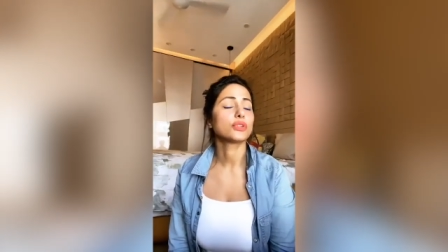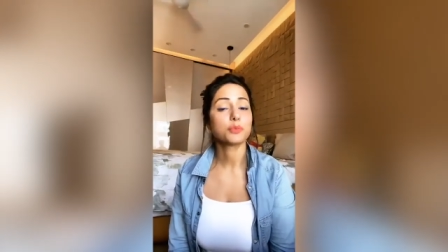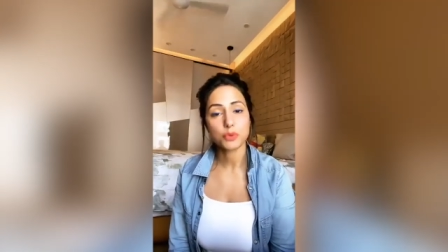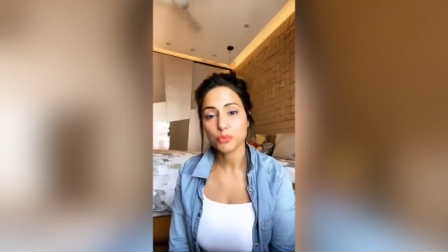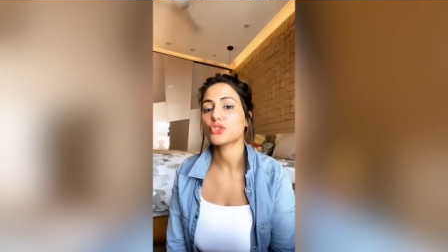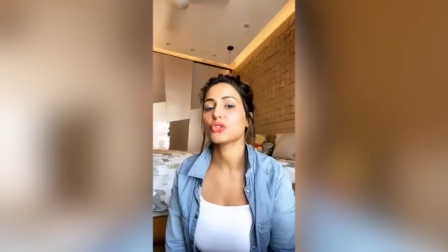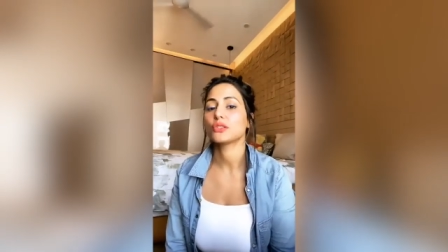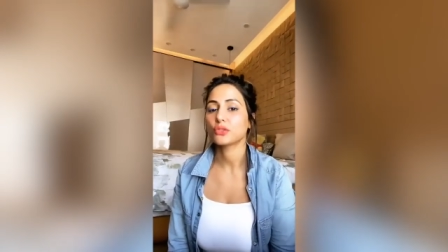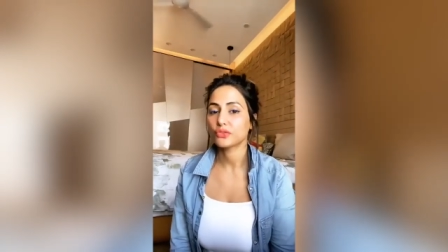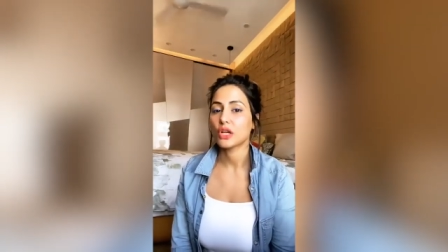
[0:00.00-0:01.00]
for the
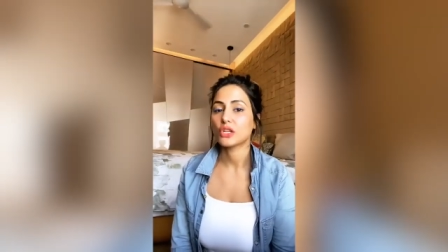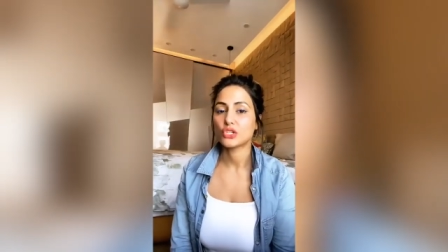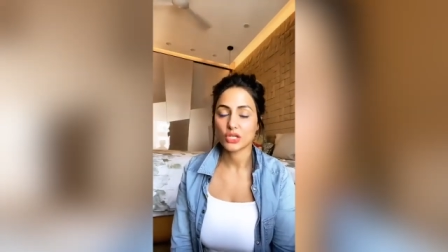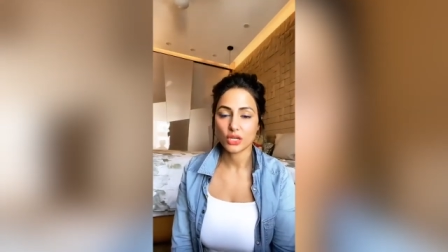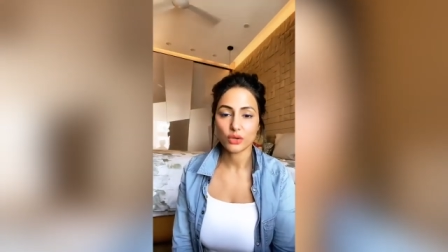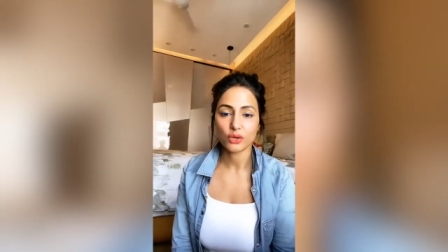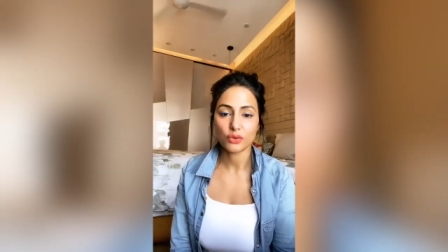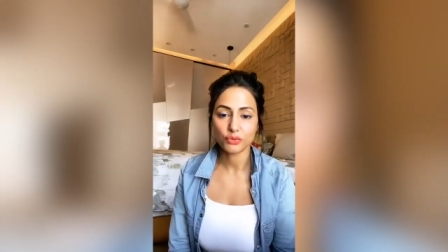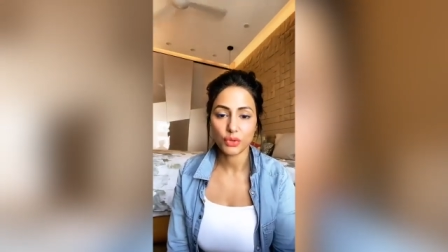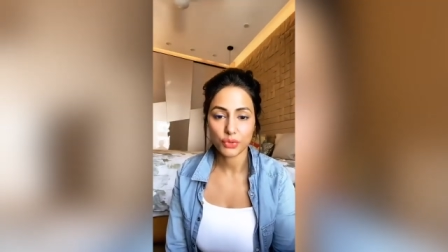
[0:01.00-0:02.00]
promotions of Ranjana,
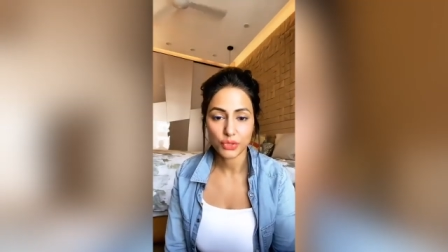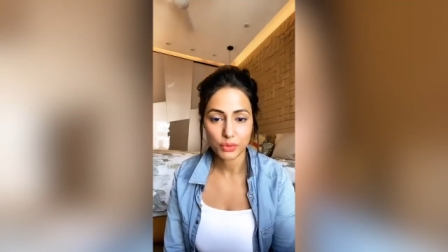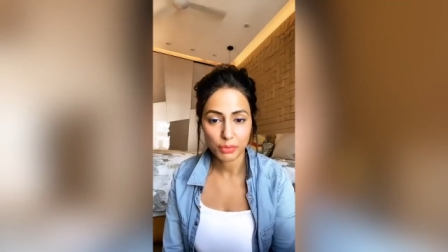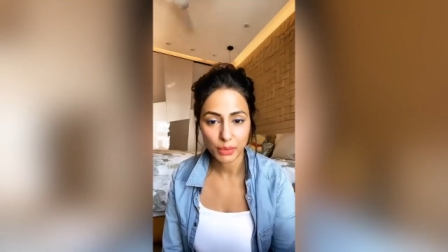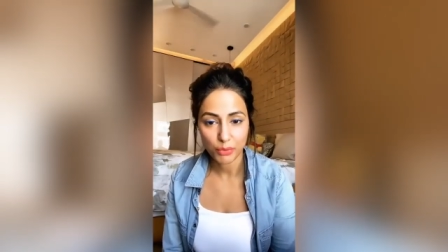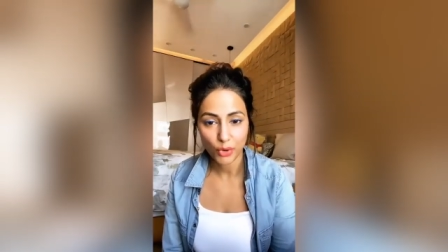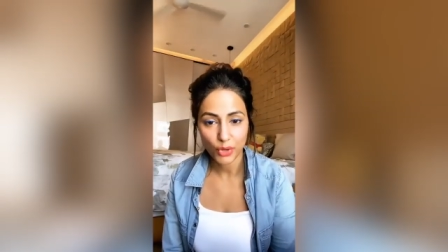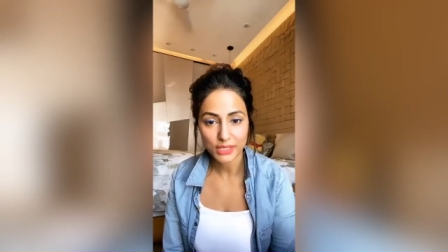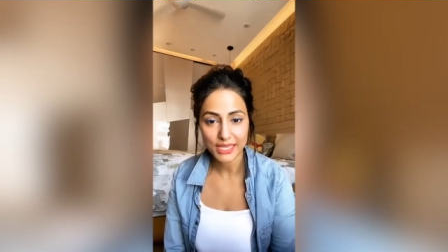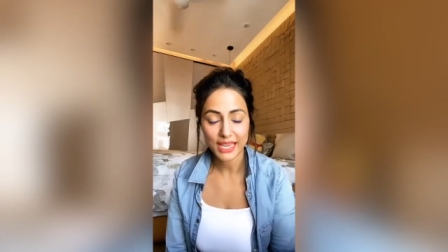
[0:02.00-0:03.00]
we were in Bigg
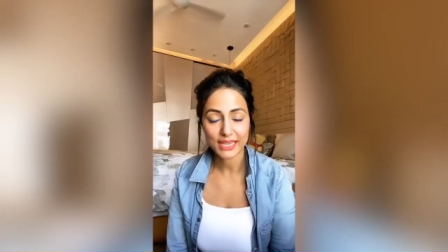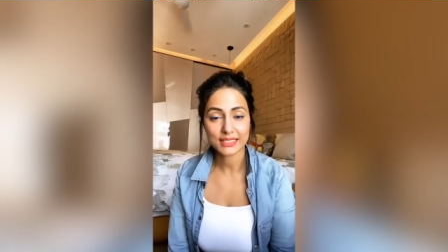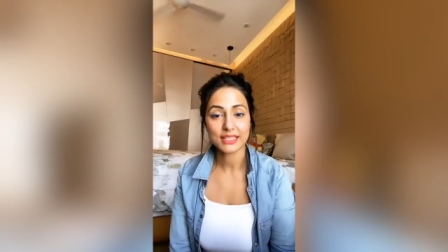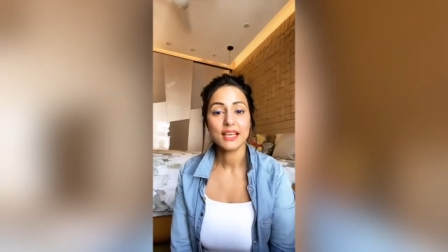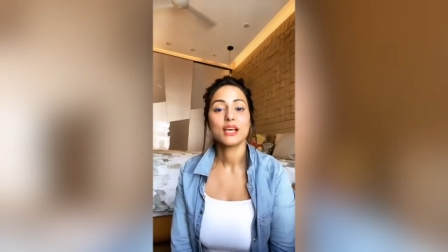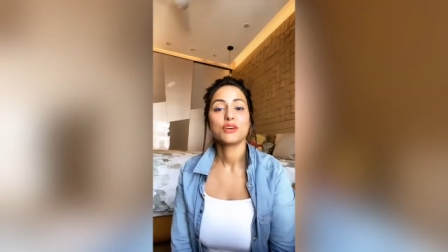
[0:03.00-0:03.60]
Boss and